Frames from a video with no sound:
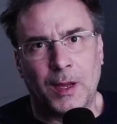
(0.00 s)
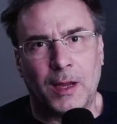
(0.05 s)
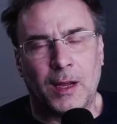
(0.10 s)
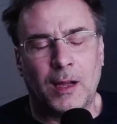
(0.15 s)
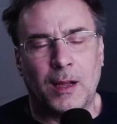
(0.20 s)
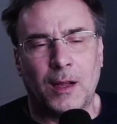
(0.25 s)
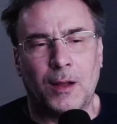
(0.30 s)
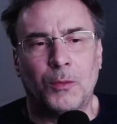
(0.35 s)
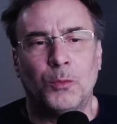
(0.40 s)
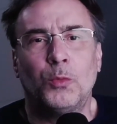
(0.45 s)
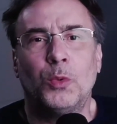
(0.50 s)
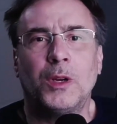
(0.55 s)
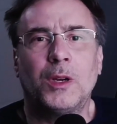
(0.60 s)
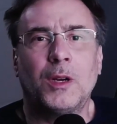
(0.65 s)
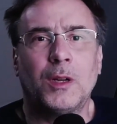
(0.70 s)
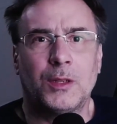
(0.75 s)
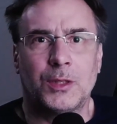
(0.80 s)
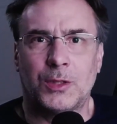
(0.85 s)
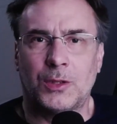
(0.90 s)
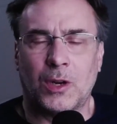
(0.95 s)
We're
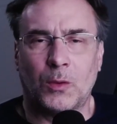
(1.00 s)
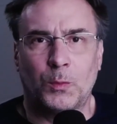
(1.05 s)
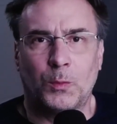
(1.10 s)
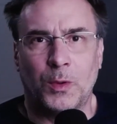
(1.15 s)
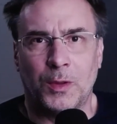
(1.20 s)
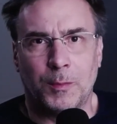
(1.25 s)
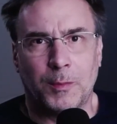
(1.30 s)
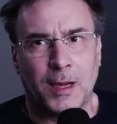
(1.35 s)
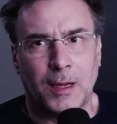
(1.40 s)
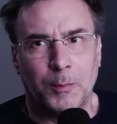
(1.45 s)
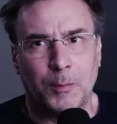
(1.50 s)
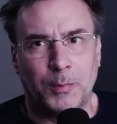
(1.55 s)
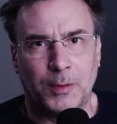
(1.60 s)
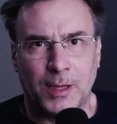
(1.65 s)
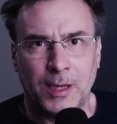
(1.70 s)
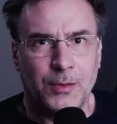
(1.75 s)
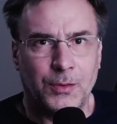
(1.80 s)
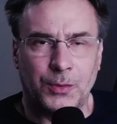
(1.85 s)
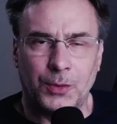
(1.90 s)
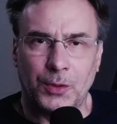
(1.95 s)
going to start with my
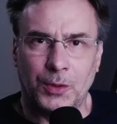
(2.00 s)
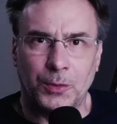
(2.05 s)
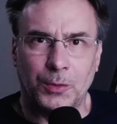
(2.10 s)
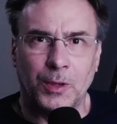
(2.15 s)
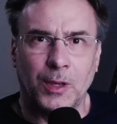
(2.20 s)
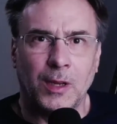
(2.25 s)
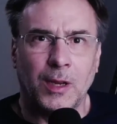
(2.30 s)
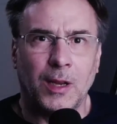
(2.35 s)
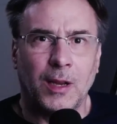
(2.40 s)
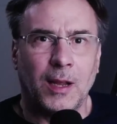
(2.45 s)
playthrough,